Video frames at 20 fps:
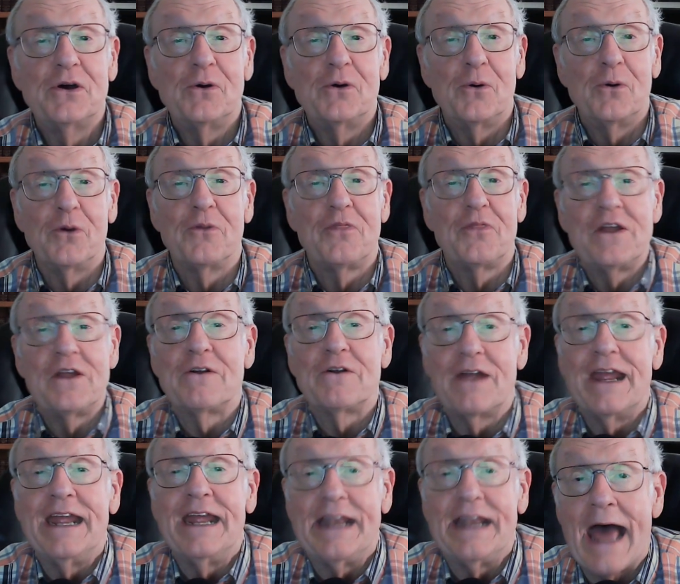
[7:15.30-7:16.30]
or
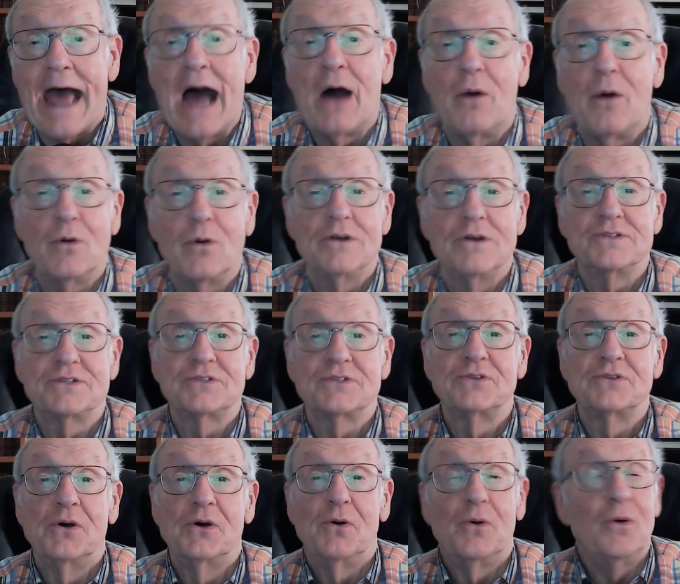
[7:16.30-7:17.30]
their 8
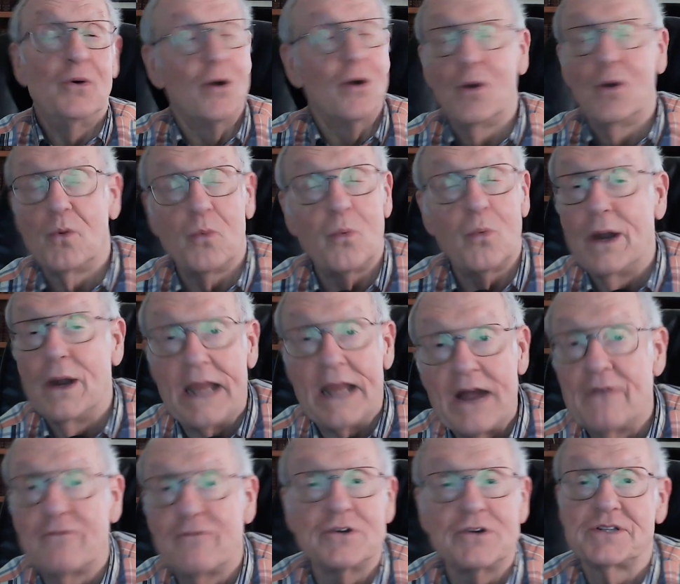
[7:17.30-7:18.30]
hours or
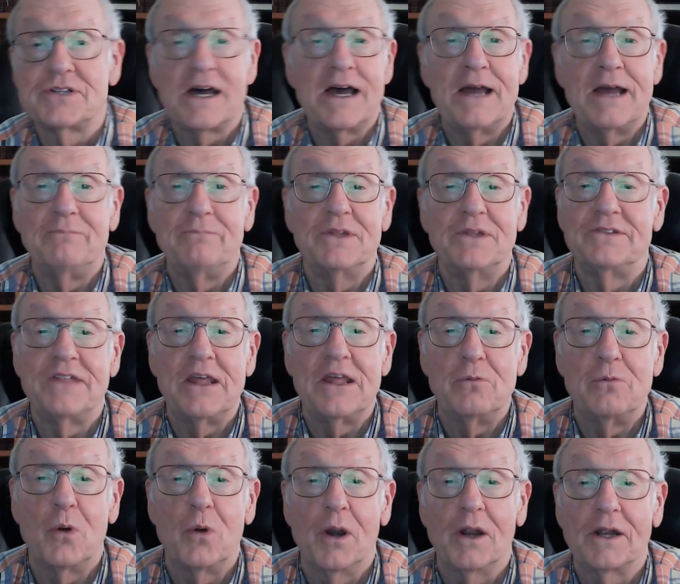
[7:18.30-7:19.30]
whatever time that they
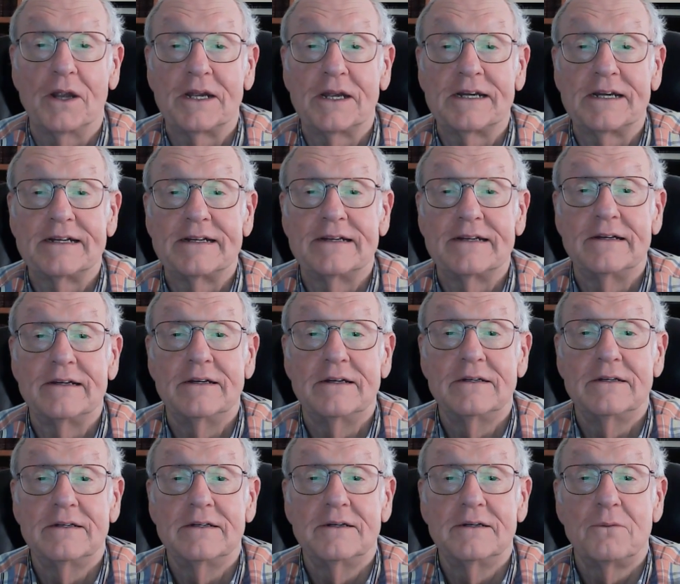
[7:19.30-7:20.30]
work.
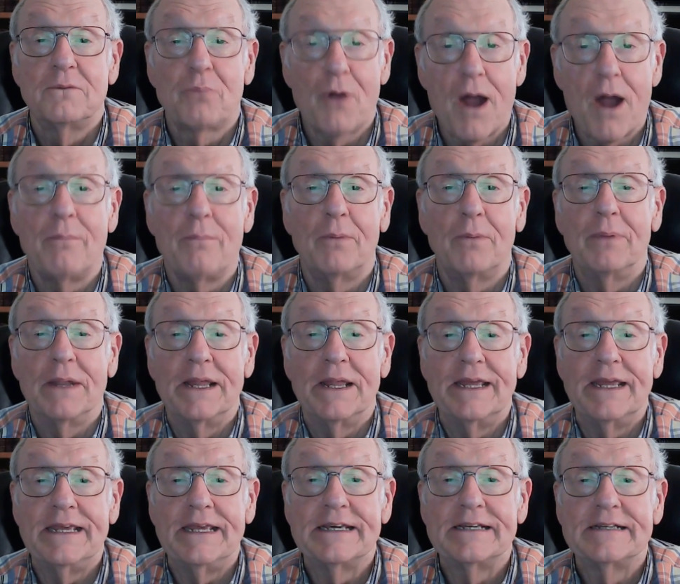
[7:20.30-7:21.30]
Probably.
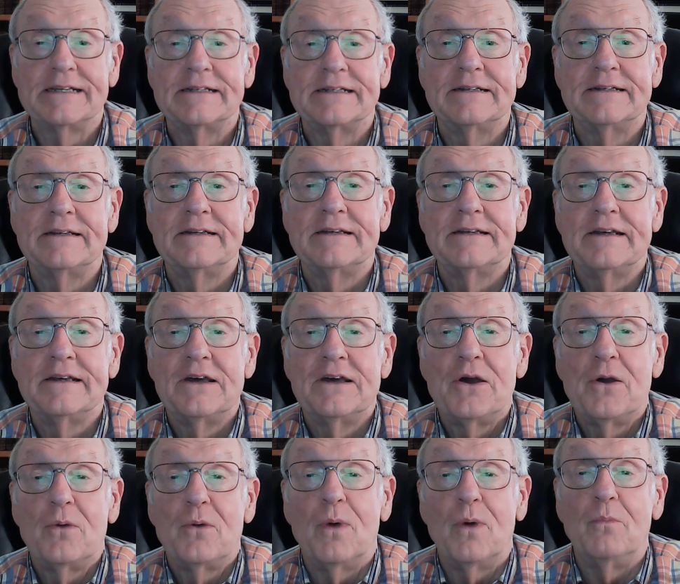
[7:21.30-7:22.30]

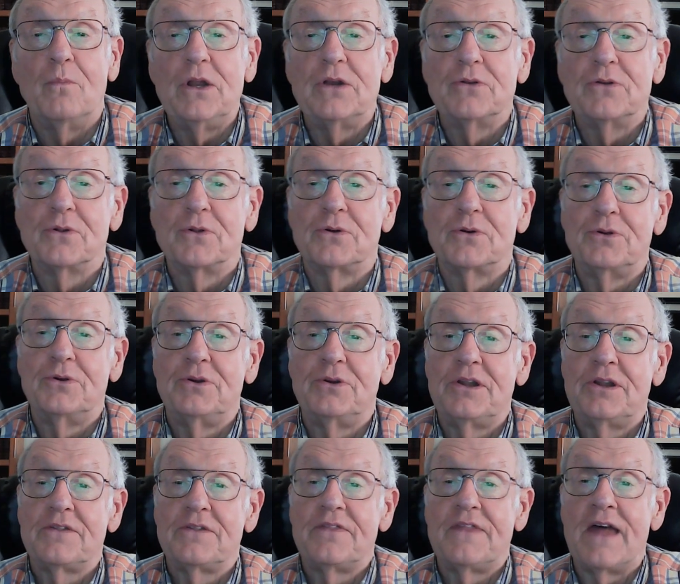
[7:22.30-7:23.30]
When we
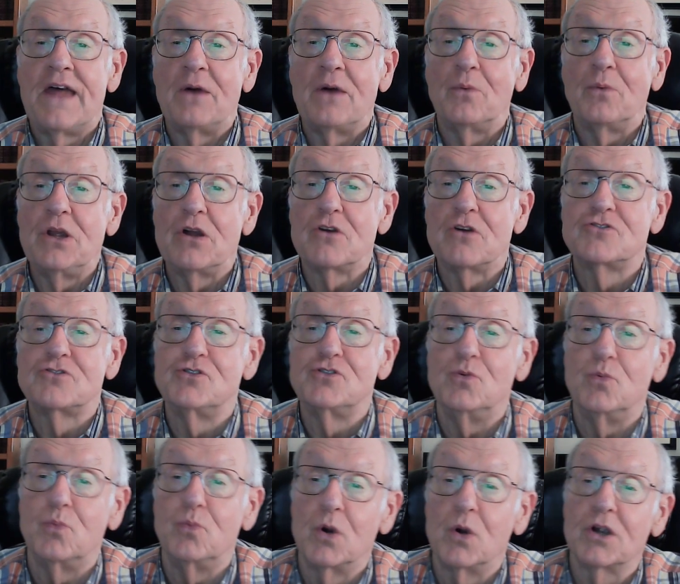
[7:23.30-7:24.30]
learn that we are
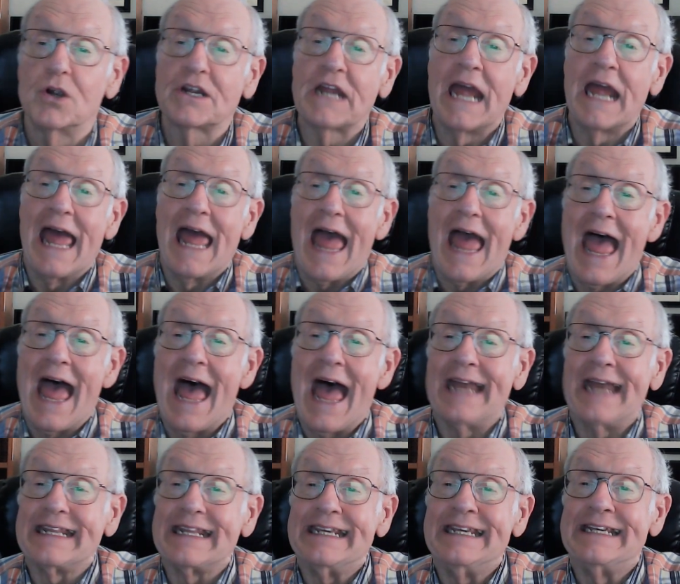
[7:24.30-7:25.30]
to work
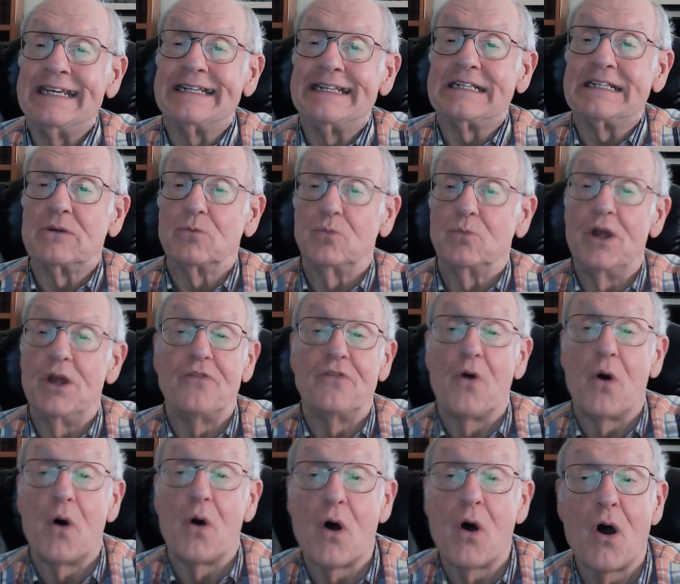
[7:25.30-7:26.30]
at it with
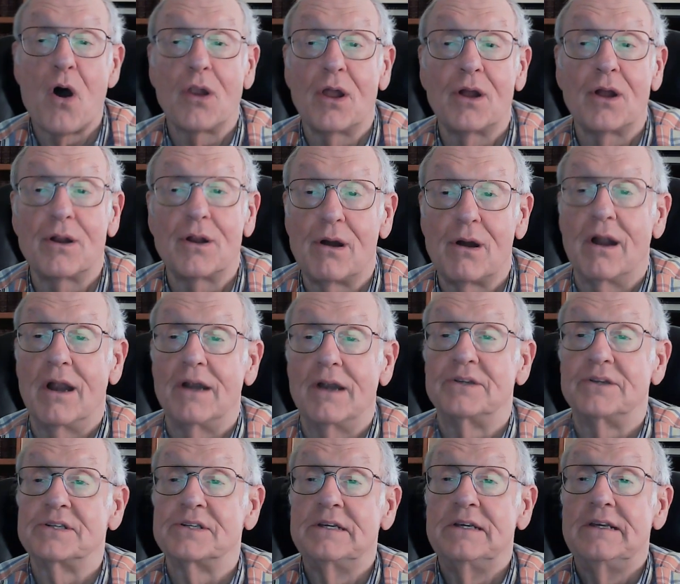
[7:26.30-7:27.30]
all our
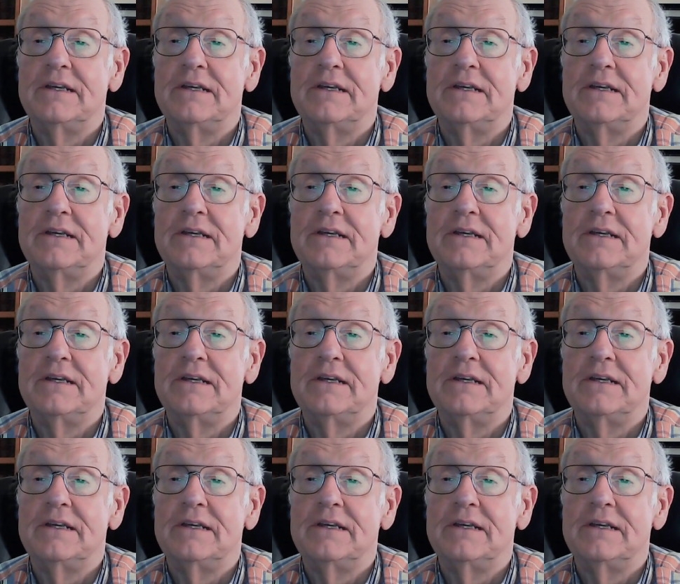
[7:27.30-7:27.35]
heart,